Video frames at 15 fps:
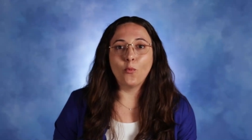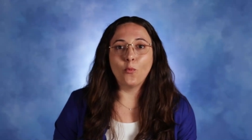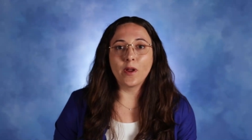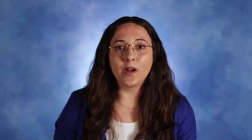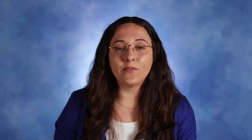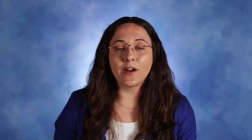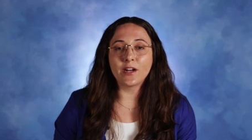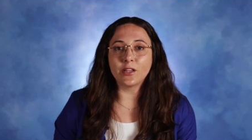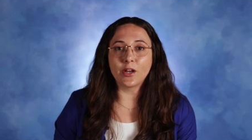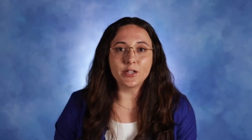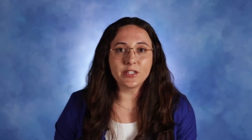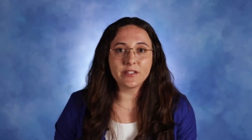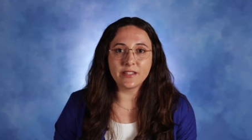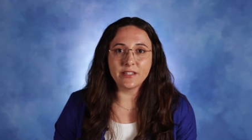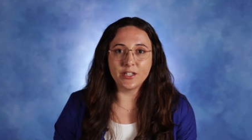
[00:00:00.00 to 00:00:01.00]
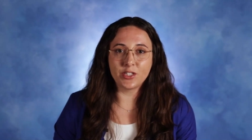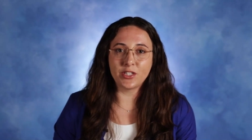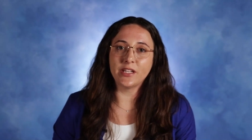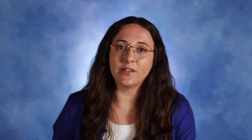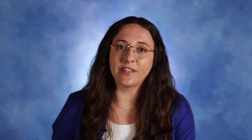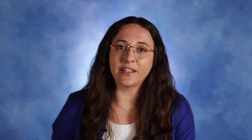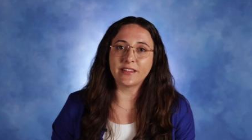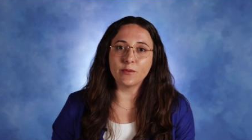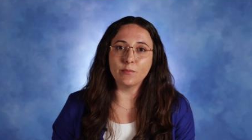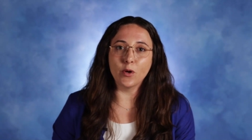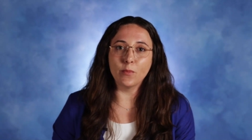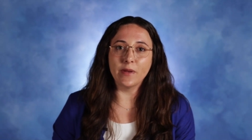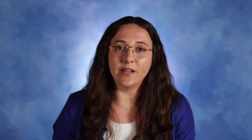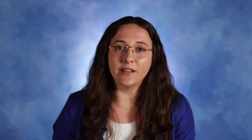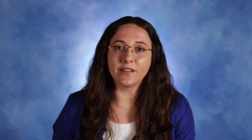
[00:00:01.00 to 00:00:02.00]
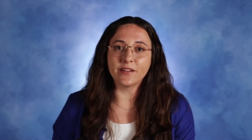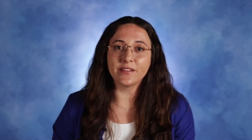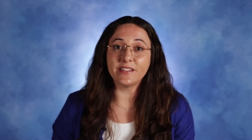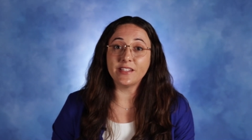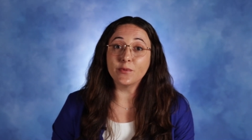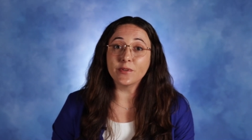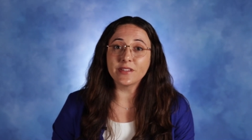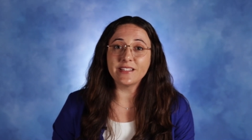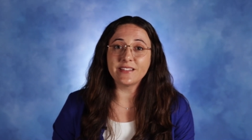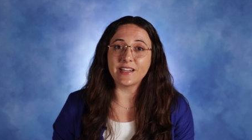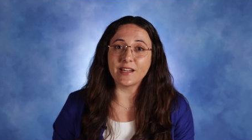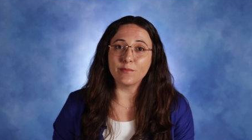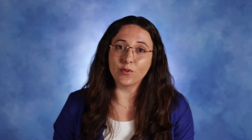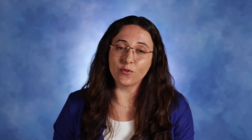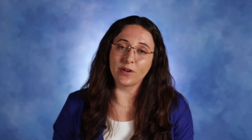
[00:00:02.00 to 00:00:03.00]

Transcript: One of our largest initiatives at the moment is our Seaworthy STEM